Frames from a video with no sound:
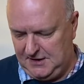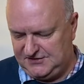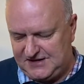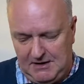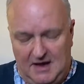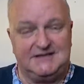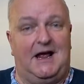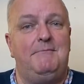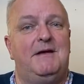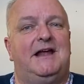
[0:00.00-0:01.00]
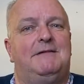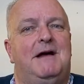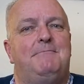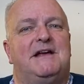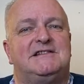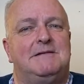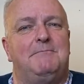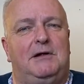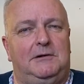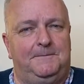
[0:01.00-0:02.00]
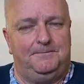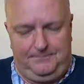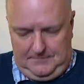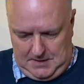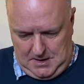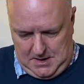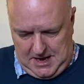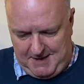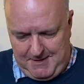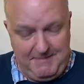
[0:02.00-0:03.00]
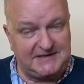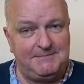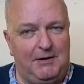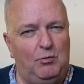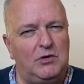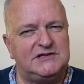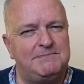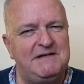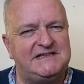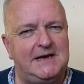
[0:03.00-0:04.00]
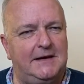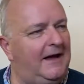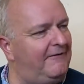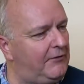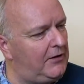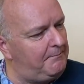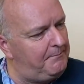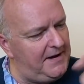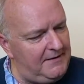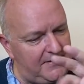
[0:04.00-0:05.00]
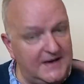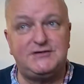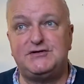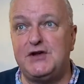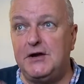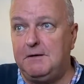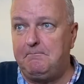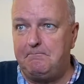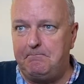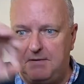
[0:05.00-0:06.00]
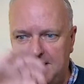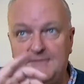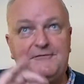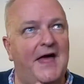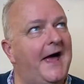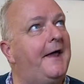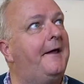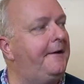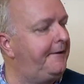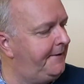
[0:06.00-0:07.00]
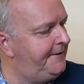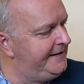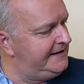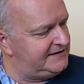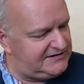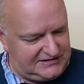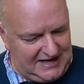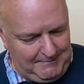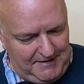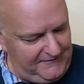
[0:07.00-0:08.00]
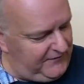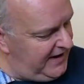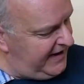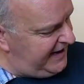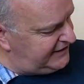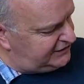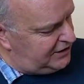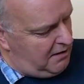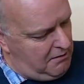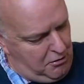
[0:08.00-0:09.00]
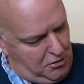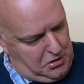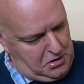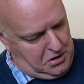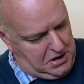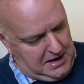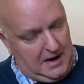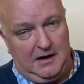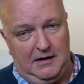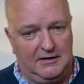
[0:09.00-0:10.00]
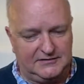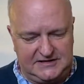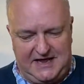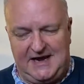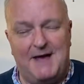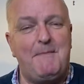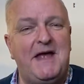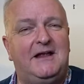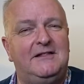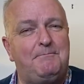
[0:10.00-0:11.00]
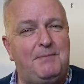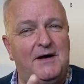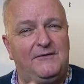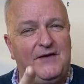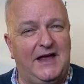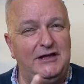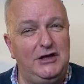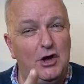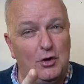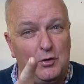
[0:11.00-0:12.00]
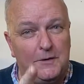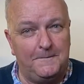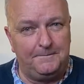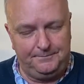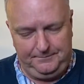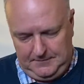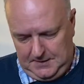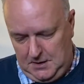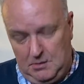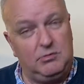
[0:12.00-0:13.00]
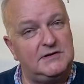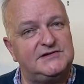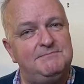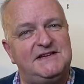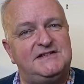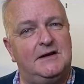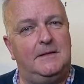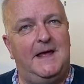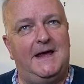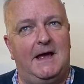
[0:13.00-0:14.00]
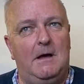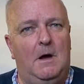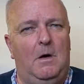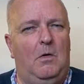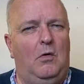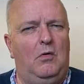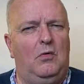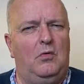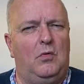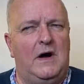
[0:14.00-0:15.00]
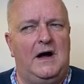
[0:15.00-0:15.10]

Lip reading: So I'm getting my mixing bowl. And my mixing bowl, what's missing? I've got a bit of this and a bit of that and some of this and lots of that. I'm making the perfect you. What's missing? And they go, oh,